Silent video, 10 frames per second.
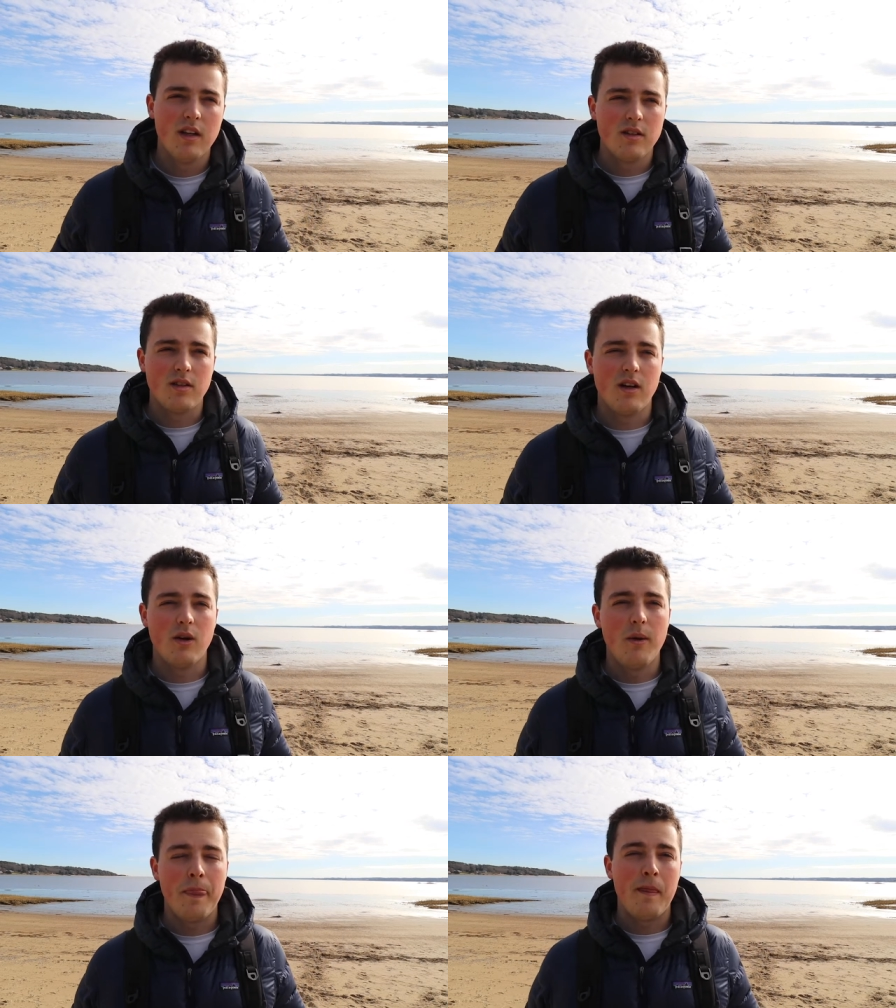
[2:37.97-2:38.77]

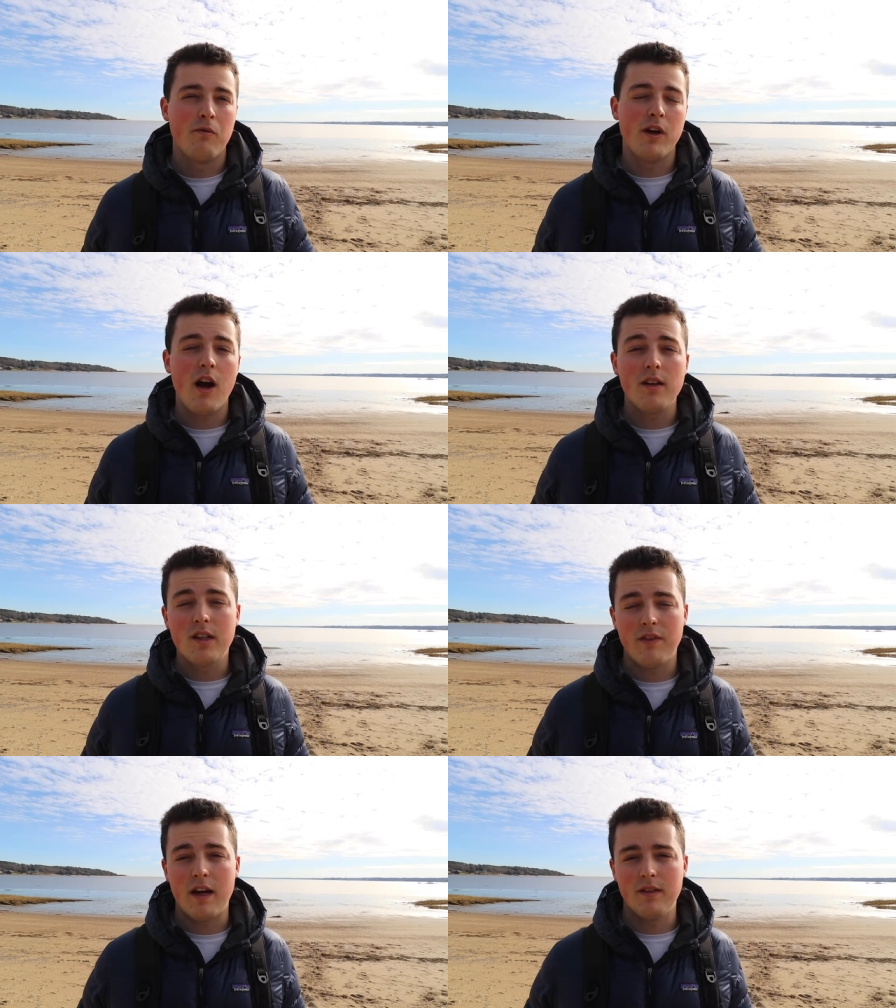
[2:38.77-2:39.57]
So
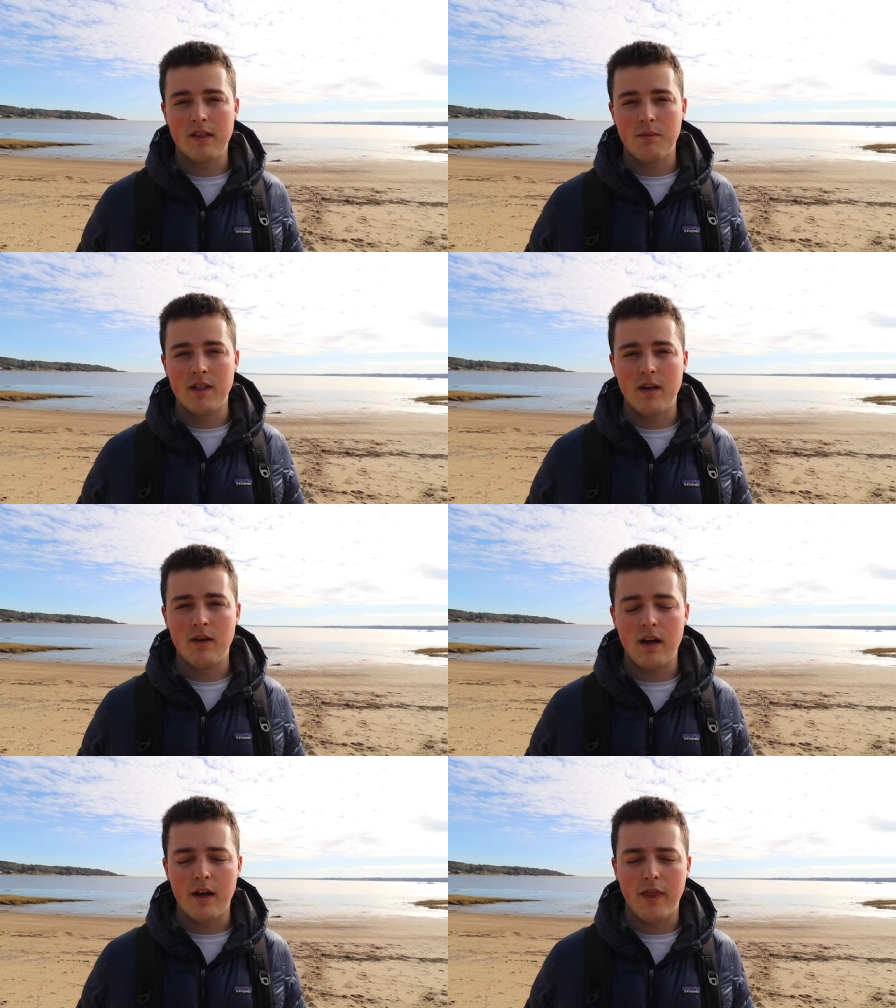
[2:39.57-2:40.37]
regardless of how this comes
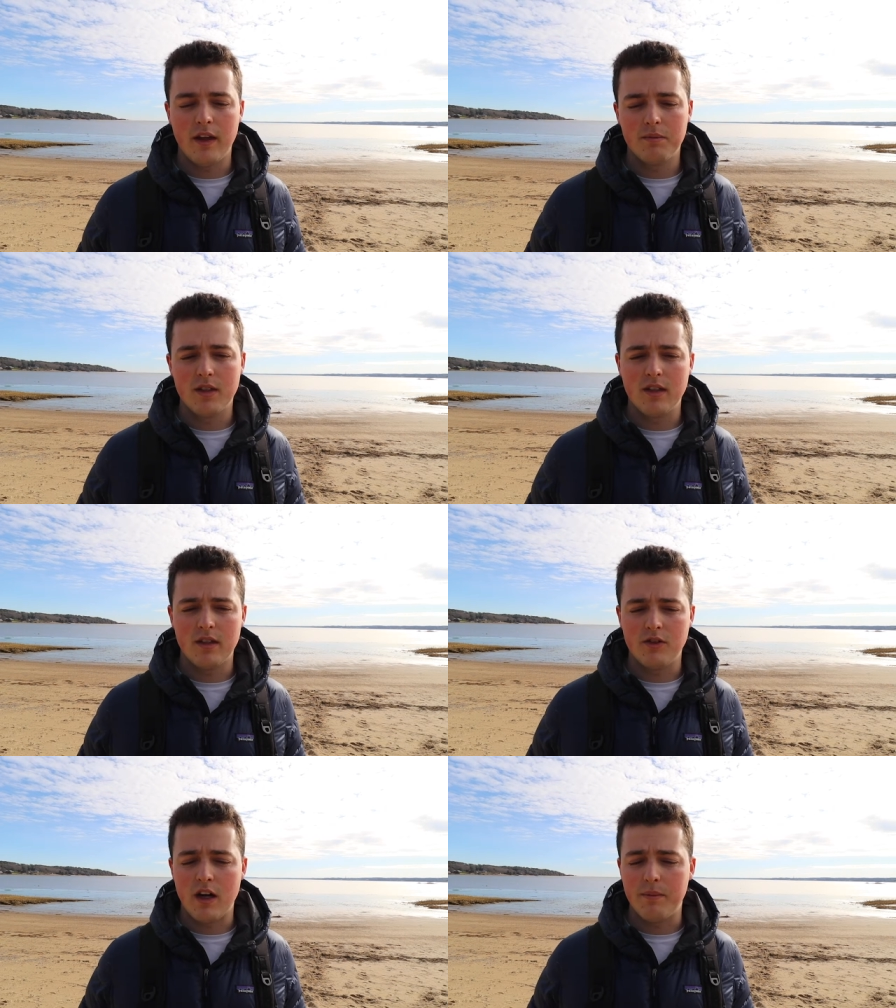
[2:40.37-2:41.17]
out, I think I'm just
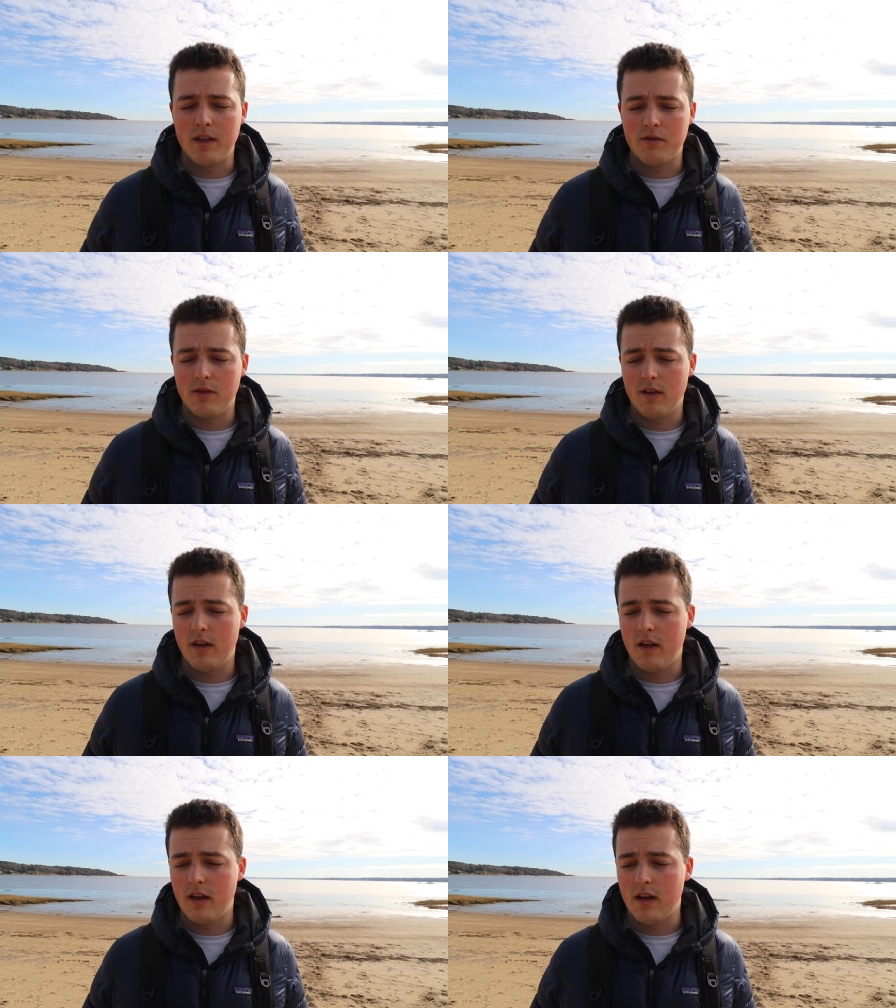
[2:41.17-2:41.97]
gonna drop this
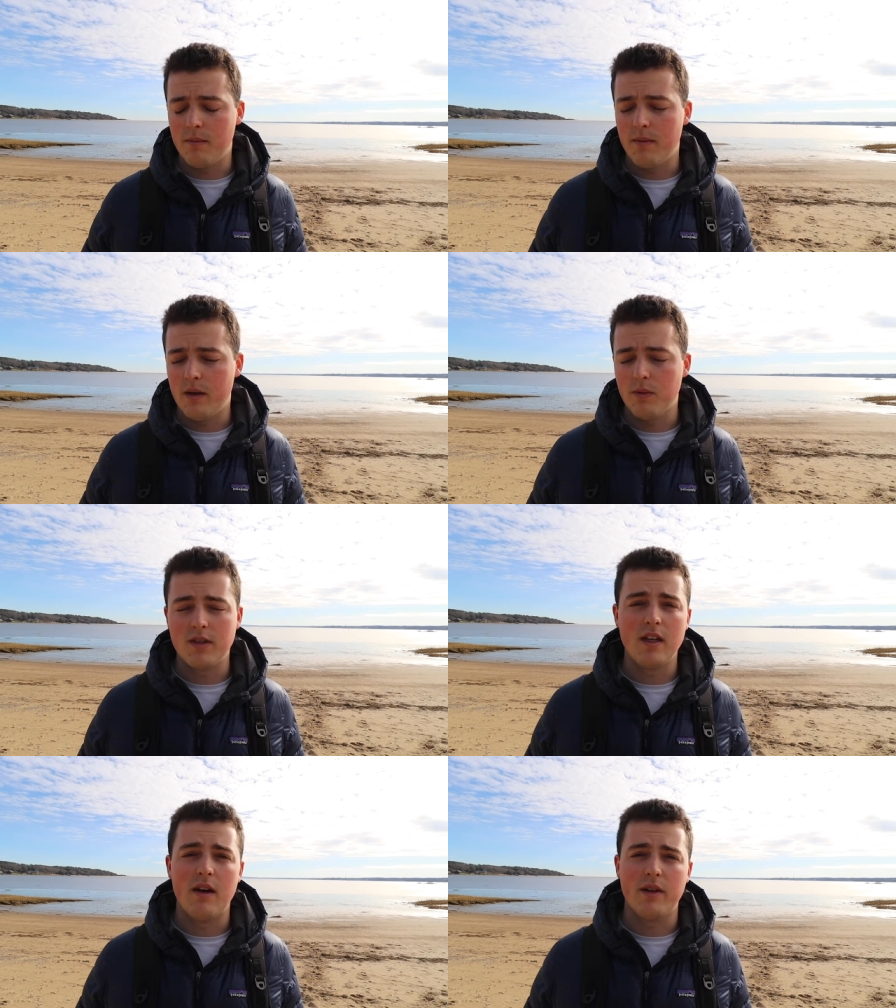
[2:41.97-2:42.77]
and we'll
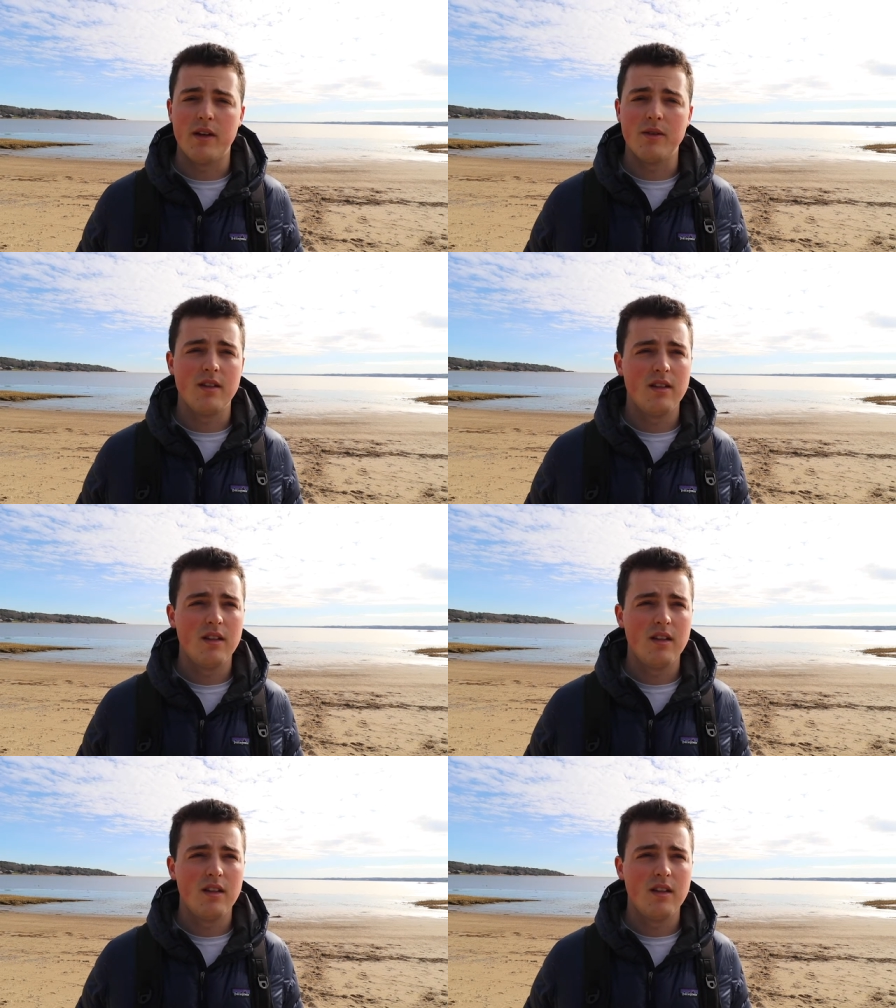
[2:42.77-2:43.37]
see how it goes.